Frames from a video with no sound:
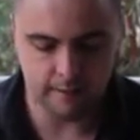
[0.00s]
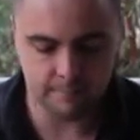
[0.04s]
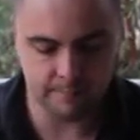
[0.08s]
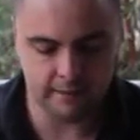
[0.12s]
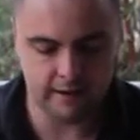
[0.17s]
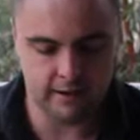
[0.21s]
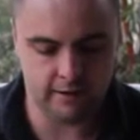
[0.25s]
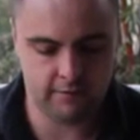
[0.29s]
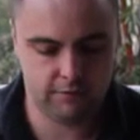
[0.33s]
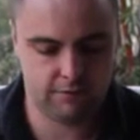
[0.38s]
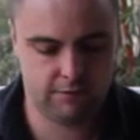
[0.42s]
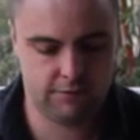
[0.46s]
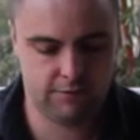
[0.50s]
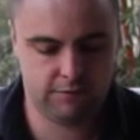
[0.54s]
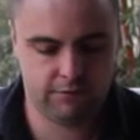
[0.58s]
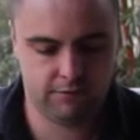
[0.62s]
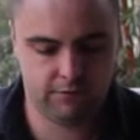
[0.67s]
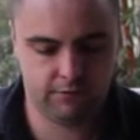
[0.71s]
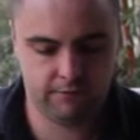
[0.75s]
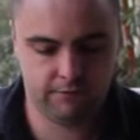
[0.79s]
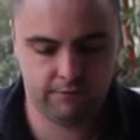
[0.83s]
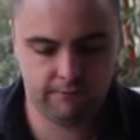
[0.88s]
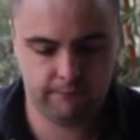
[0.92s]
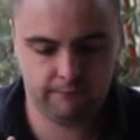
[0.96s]
It's
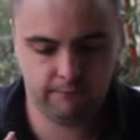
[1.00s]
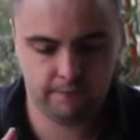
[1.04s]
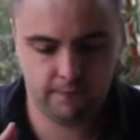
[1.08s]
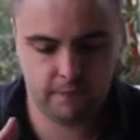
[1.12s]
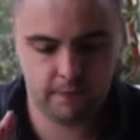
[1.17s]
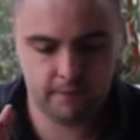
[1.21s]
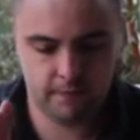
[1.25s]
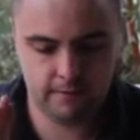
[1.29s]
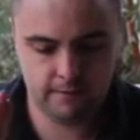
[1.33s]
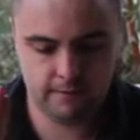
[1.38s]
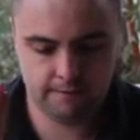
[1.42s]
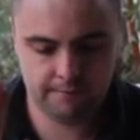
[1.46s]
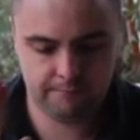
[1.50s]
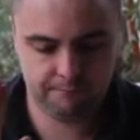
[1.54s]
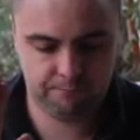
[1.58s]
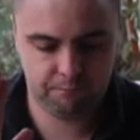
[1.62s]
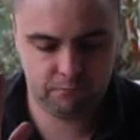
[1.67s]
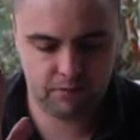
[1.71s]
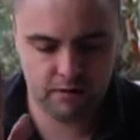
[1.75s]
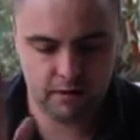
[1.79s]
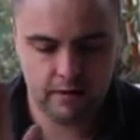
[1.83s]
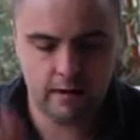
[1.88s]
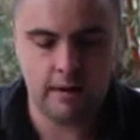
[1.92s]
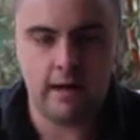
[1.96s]

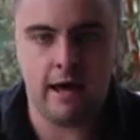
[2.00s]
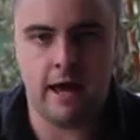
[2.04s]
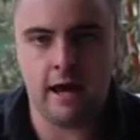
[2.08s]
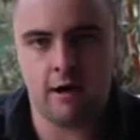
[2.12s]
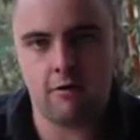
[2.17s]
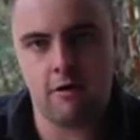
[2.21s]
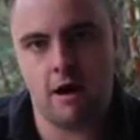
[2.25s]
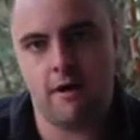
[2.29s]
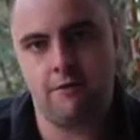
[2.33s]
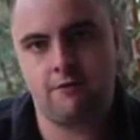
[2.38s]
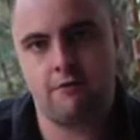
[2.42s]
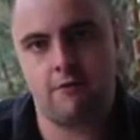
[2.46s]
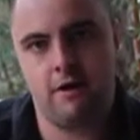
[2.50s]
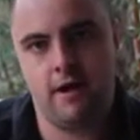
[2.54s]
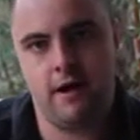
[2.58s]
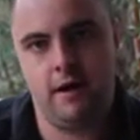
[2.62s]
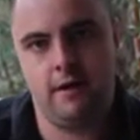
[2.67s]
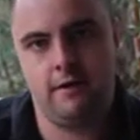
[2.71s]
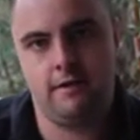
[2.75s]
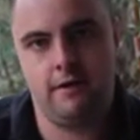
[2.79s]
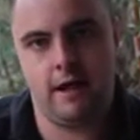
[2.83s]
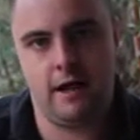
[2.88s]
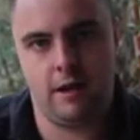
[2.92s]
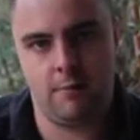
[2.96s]
aircraft
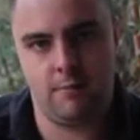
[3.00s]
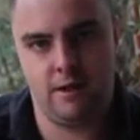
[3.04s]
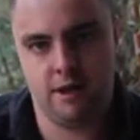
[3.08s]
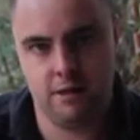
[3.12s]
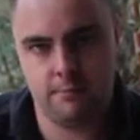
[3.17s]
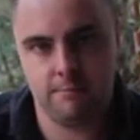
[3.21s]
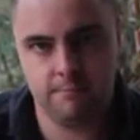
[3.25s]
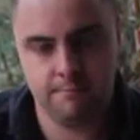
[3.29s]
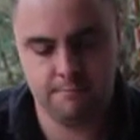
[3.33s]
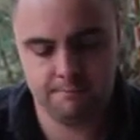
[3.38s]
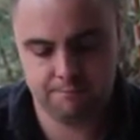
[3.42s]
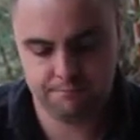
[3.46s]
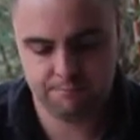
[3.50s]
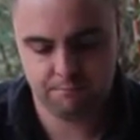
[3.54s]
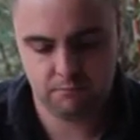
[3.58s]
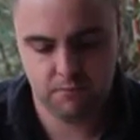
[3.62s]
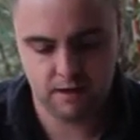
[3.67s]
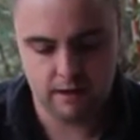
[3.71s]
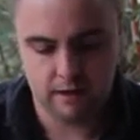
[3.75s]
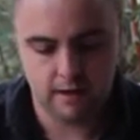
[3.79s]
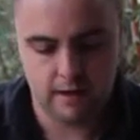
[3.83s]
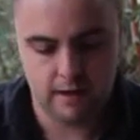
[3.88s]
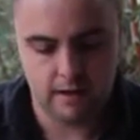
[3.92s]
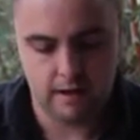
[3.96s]
grade aluminium.
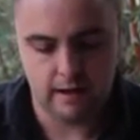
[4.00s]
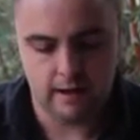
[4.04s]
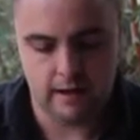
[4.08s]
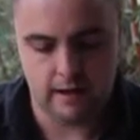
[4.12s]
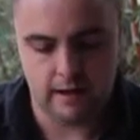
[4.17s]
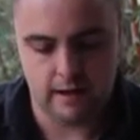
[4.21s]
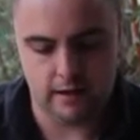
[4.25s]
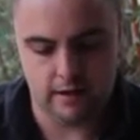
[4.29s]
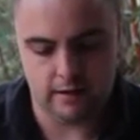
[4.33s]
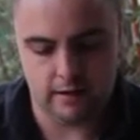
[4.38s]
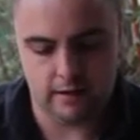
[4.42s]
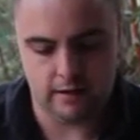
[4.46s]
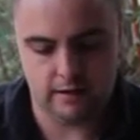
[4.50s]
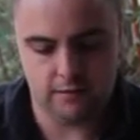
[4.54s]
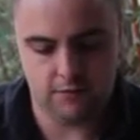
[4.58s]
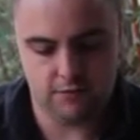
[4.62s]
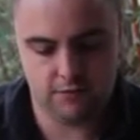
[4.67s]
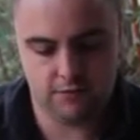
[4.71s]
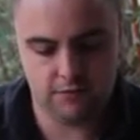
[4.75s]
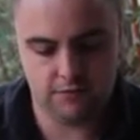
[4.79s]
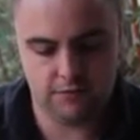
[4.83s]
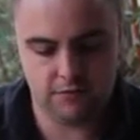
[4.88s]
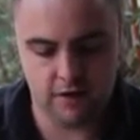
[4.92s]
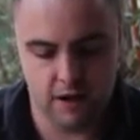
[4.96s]
It
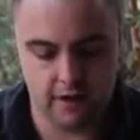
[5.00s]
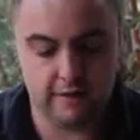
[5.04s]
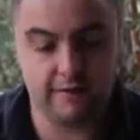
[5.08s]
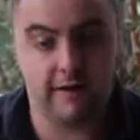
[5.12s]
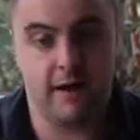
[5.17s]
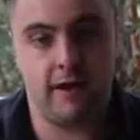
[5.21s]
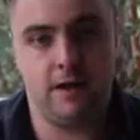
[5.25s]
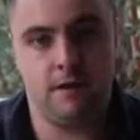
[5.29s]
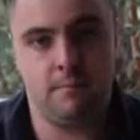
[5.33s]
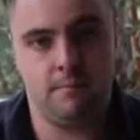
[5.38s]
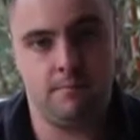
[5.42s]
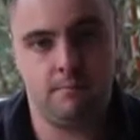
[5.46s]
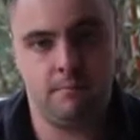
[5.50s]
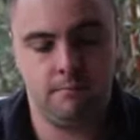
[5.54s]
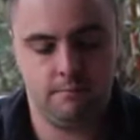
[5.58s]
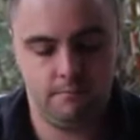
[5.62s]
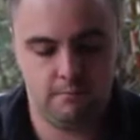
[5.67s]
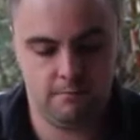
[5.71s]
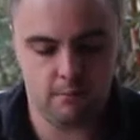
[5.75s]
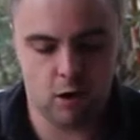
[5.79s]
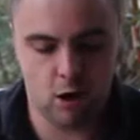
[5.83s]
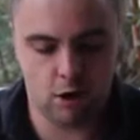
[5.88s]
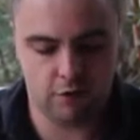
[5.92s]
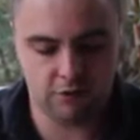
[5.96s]
is titanium
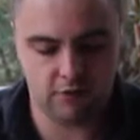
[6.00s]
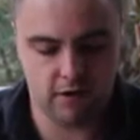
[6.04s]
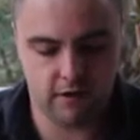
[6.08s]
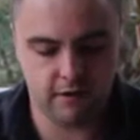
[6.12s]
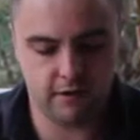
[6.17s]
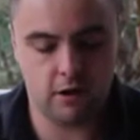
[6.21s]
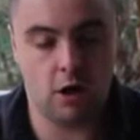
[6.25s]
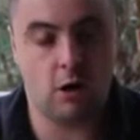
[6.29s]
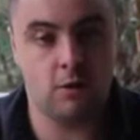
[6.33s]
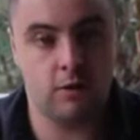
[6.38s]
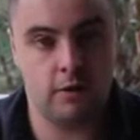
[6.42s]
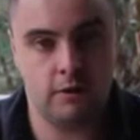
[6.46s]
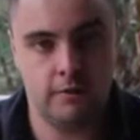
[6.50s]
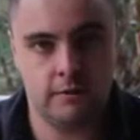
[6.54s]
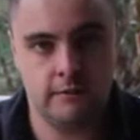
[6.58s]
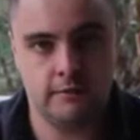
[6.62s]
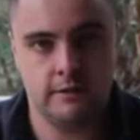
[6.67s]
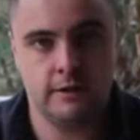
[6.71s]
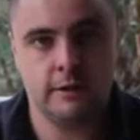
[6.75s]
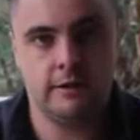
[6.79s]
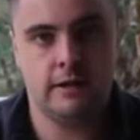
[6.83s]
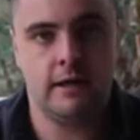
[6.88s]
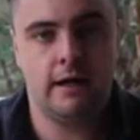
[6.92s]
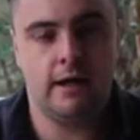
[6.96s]
oxide coated.
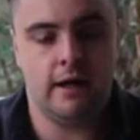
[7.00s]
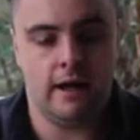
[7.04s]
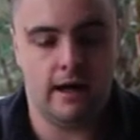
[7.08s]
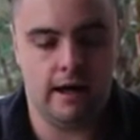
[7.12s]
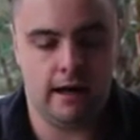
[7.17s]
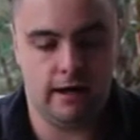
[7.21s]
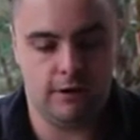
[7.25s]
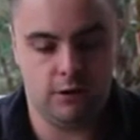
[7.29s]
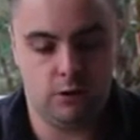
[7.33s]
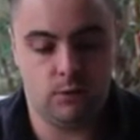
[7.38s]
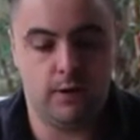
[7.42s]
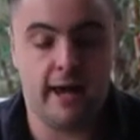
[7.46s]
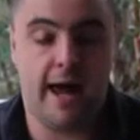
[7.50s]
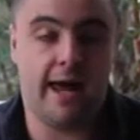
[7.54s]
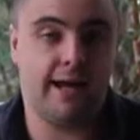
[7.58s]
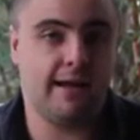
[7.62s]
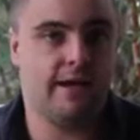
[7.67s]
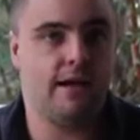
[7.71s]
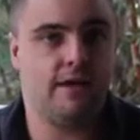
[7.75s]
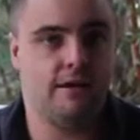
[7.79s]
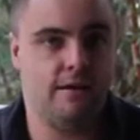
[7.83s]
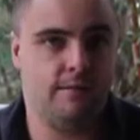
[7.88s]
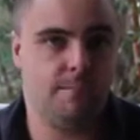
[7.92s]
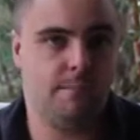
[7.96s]
You can
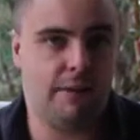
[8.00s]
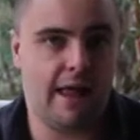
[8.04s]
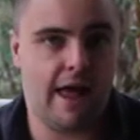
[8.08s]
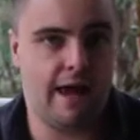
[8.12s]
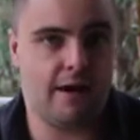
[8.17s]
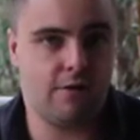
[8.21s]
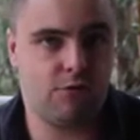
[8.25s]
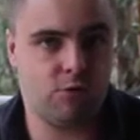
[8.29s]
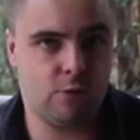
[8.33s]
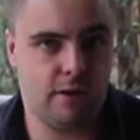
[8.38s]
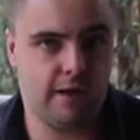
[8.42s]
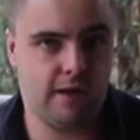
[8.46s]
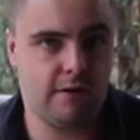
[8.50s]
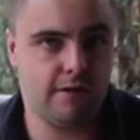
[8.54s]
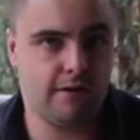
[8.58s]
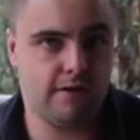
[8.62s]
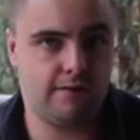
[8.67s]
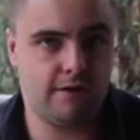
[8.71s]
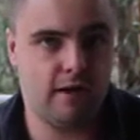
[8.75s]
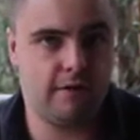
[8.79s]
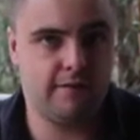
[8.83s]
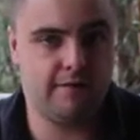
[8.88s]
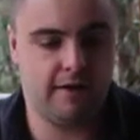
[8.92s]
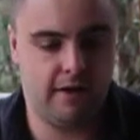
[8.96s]
get it in black as well. The
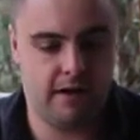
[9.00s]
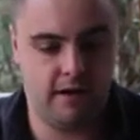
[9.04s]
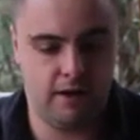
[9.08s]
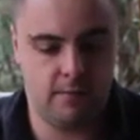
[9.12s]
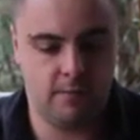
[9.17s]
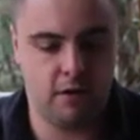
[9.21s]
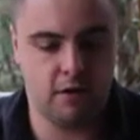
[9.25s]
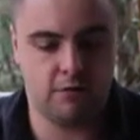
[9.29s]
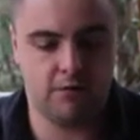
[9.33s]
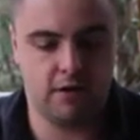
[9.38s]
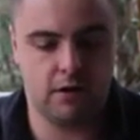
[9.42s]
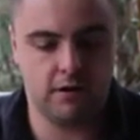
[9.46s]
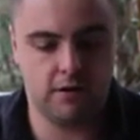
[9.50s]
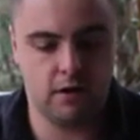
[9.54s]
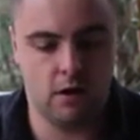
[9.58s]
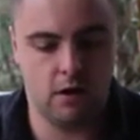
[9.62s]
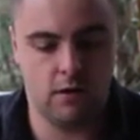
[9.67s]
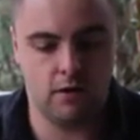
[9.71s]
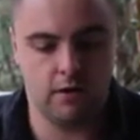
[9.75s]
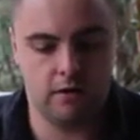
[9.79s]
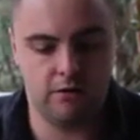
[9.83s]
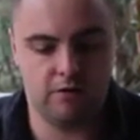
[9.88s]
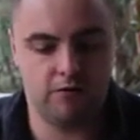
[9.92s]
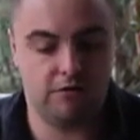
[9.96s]
titanium oxide
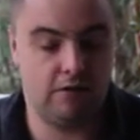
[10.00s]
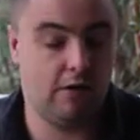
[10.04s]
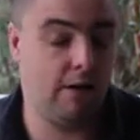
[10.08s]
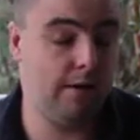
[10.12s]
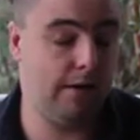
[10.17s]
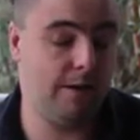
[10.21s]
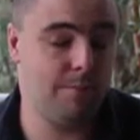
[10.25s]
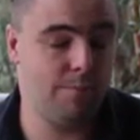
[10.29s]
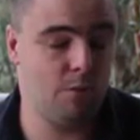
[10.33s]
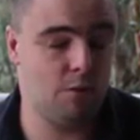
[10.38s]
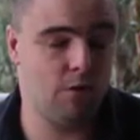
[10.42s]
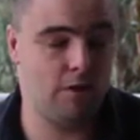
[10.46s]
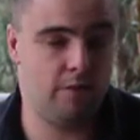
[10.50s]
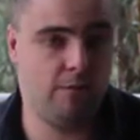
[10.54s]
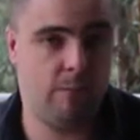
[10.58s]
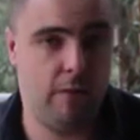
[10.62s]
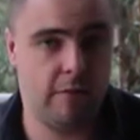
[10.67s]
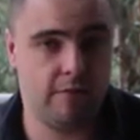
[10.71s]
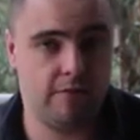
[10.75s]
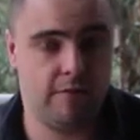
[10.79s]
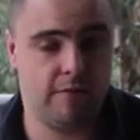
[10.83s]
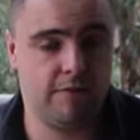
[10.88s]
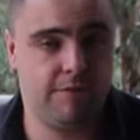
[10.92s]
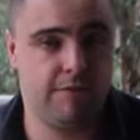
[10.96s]
coated is slightly more
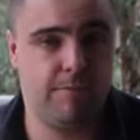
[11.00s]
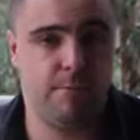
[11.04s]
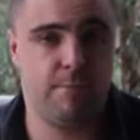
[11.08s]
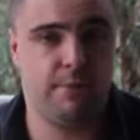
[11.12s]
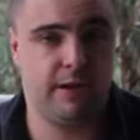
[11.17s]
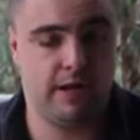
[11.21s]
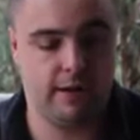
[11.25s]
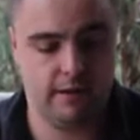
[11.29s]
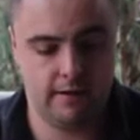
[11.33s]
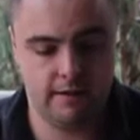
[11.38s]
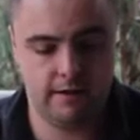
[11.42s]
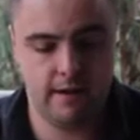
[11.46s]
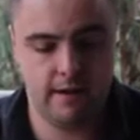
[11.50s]
expensive, but